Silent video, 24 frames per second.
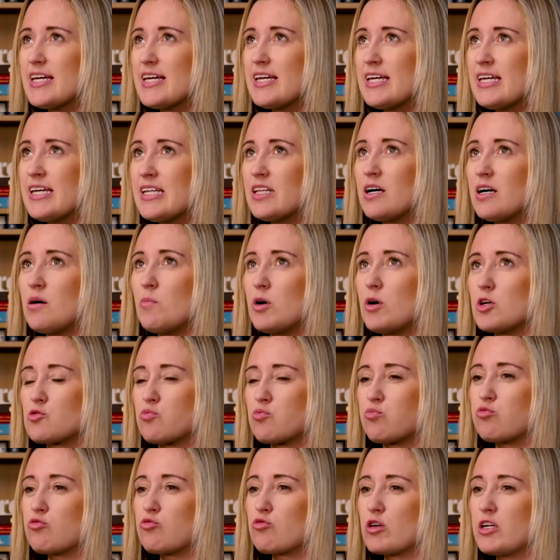Elon Musk
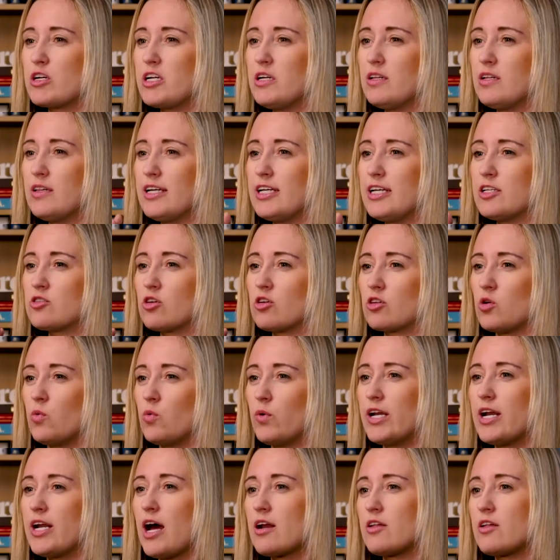really took the
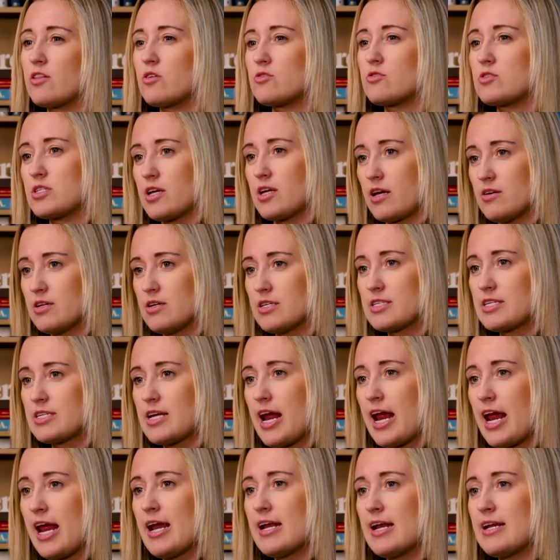wind out of those sails.
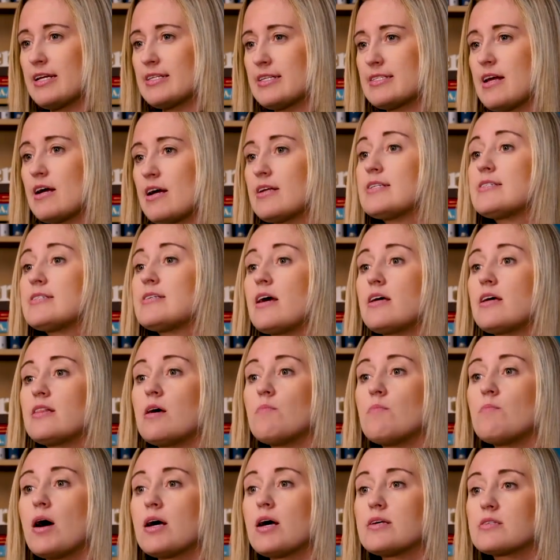And it's not to say
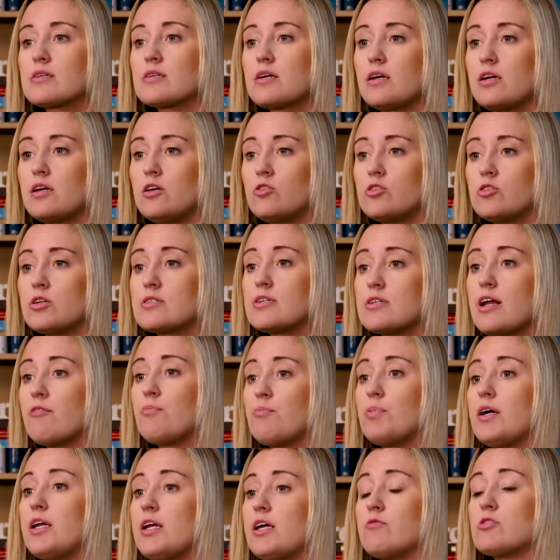that Musk, doesn't have
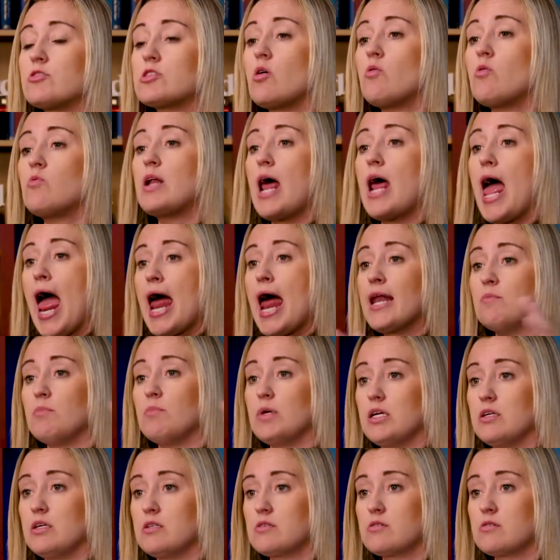plenty of his own
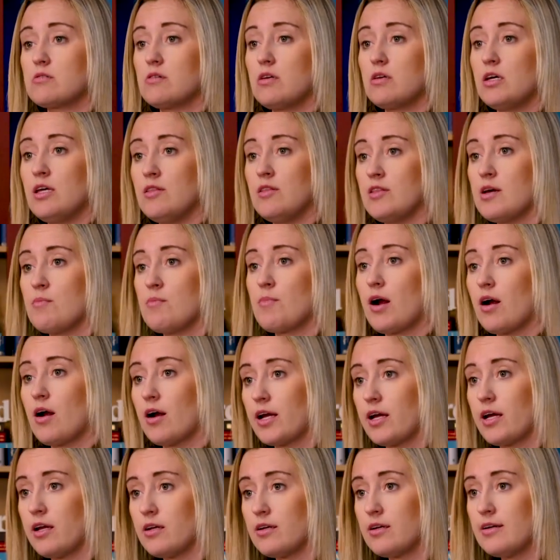enemies in the
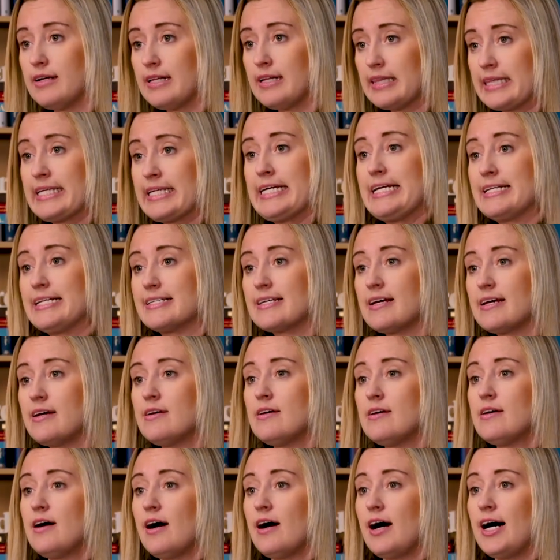American elite.
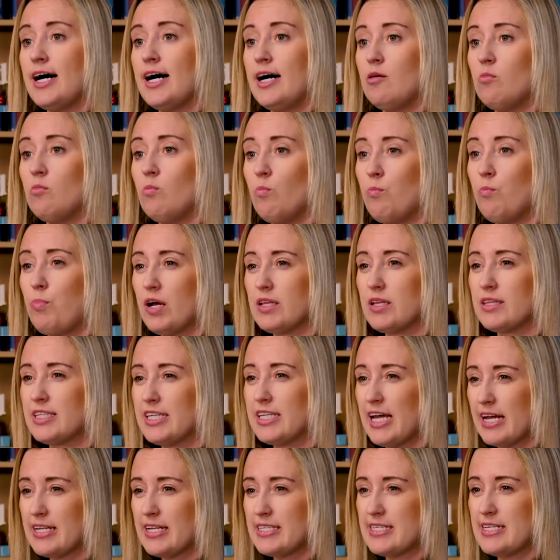But
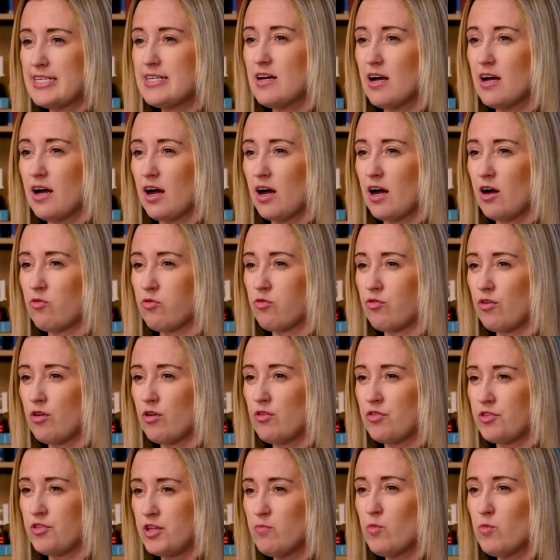the idea of
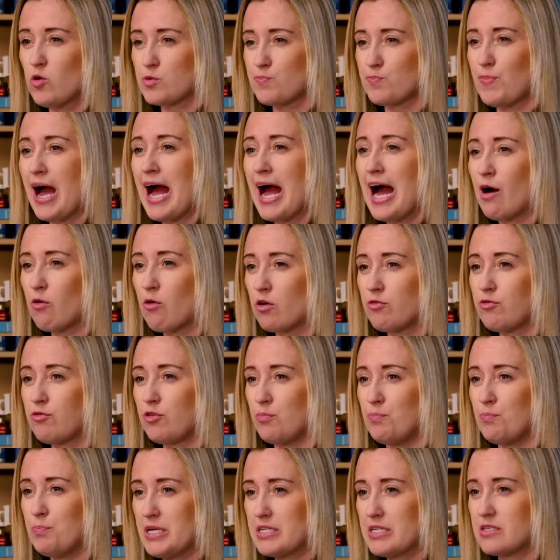the most powerful
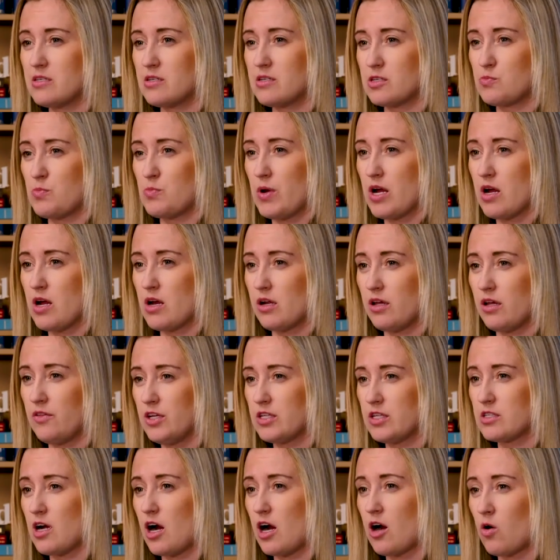businessman in the
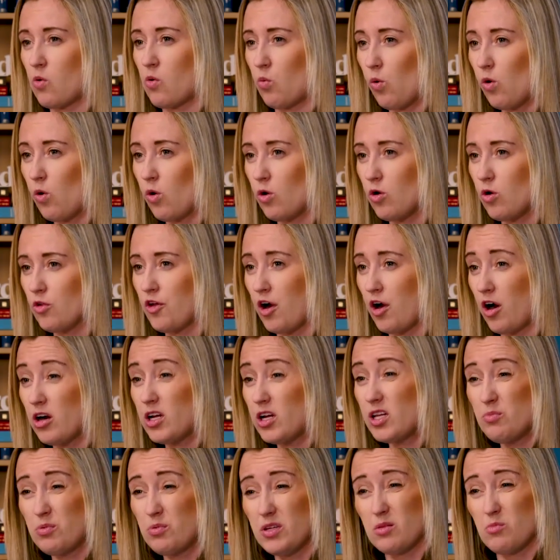entire world,
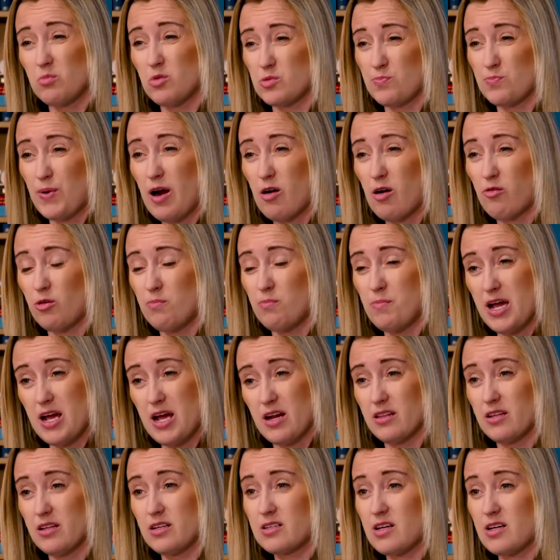arguably the most powerful man
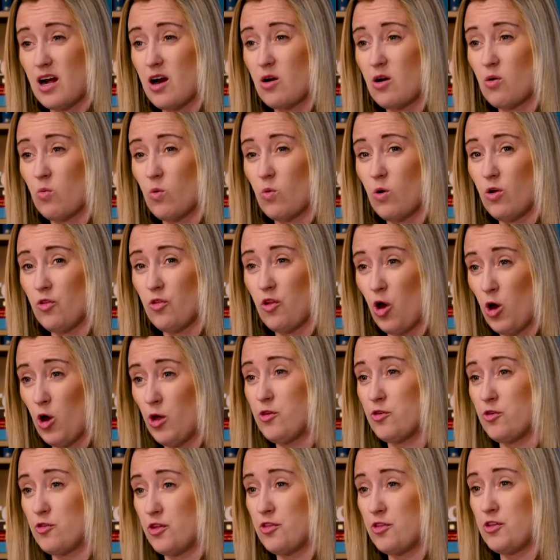in the entire world,
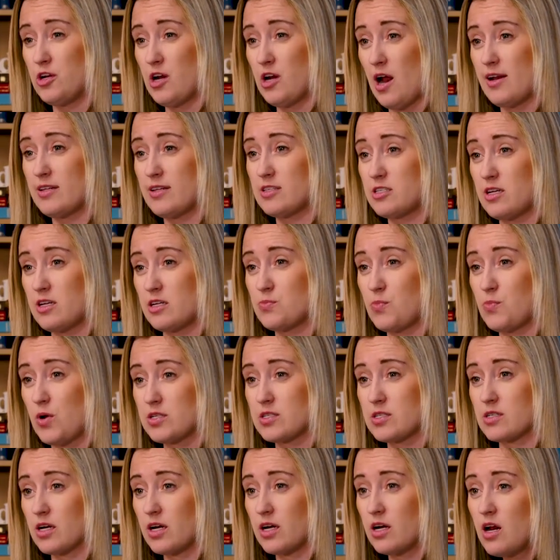other than the United States
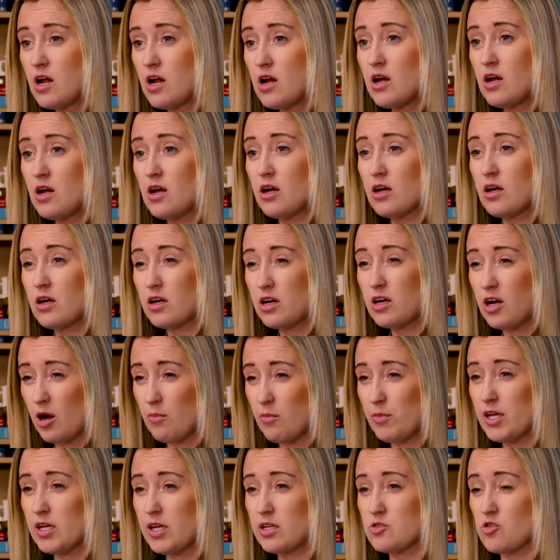president,
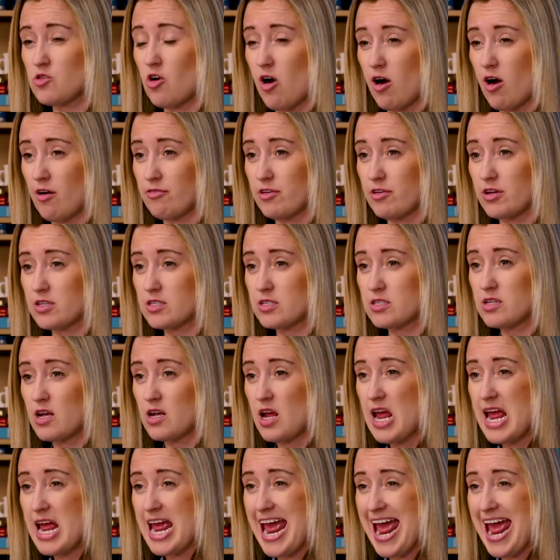coming into office
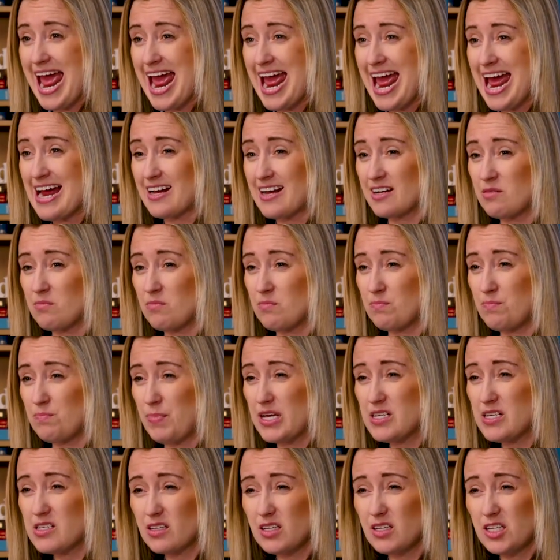and
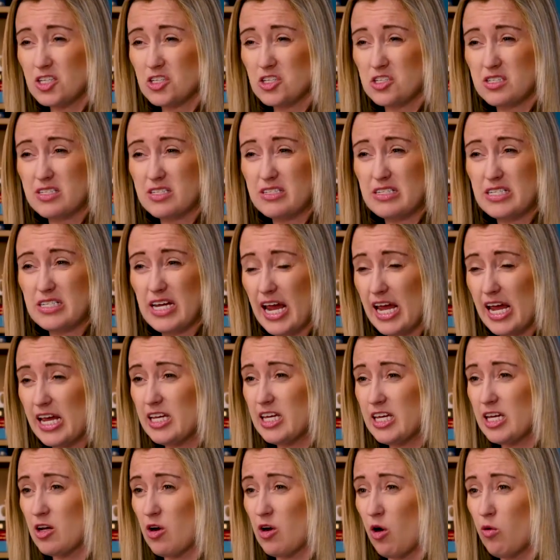basically just
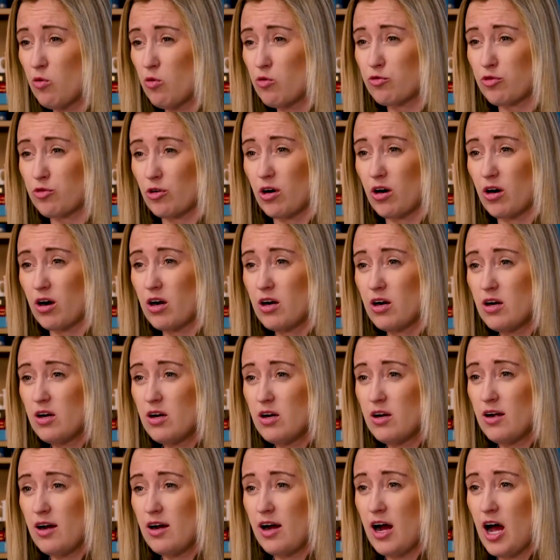taking over
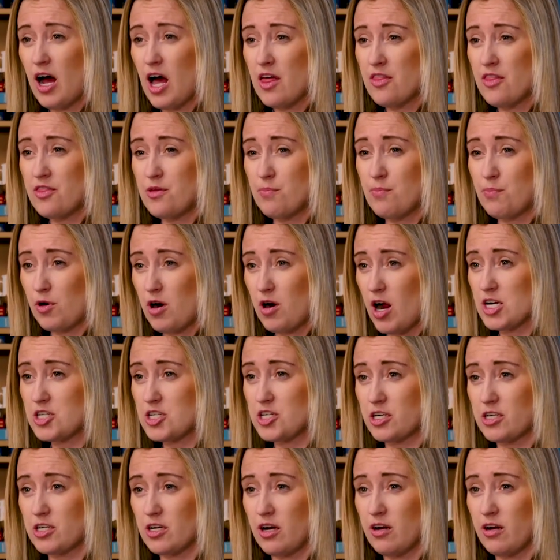the
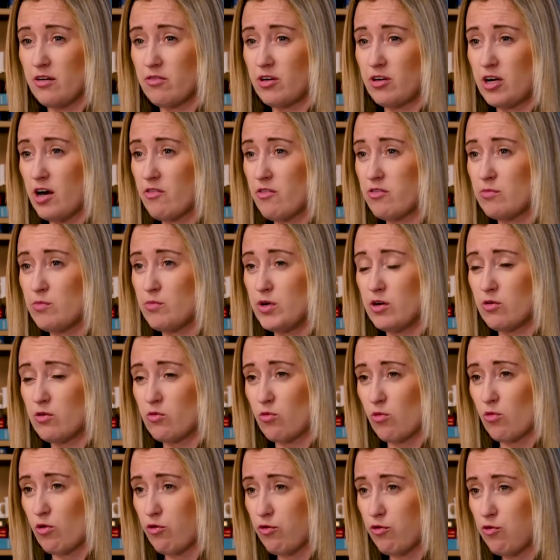project of government
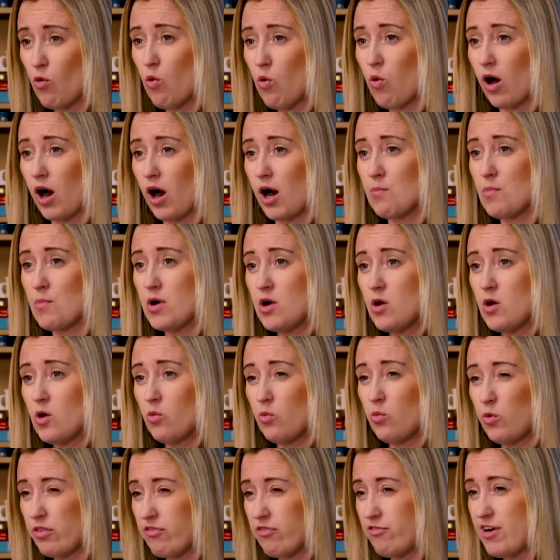reform
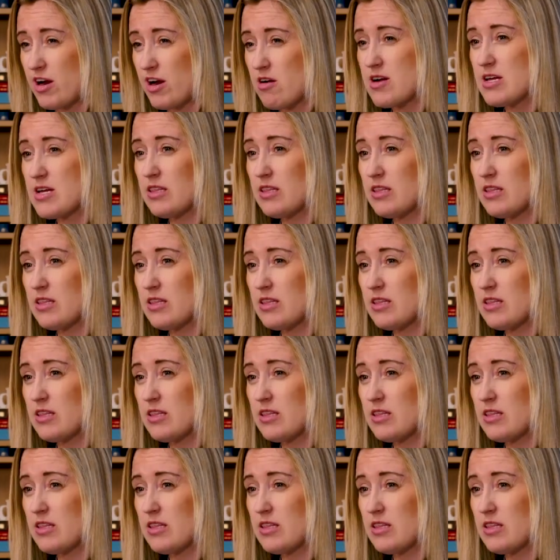with very